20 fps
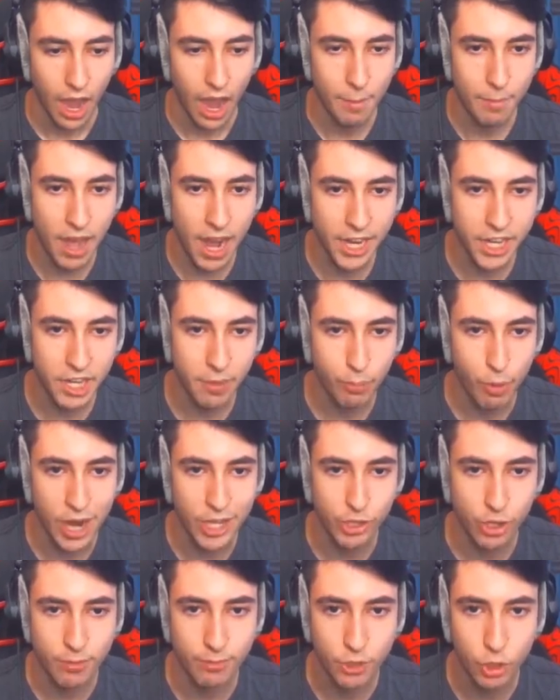I'm not gonna
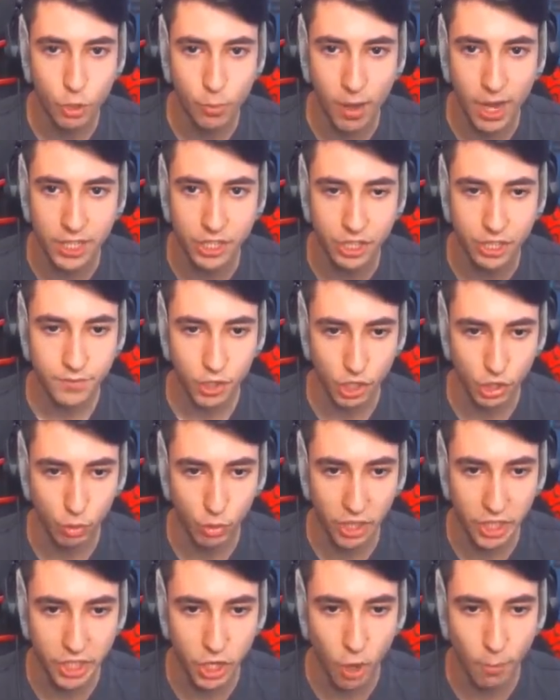pressure him too much. There's
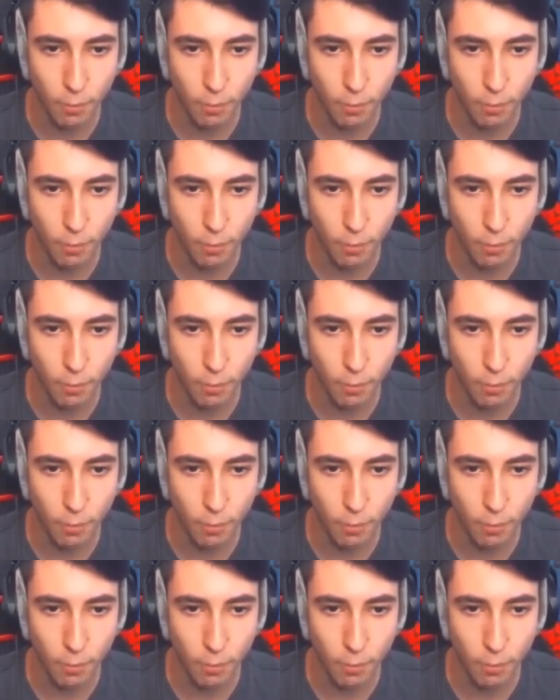really no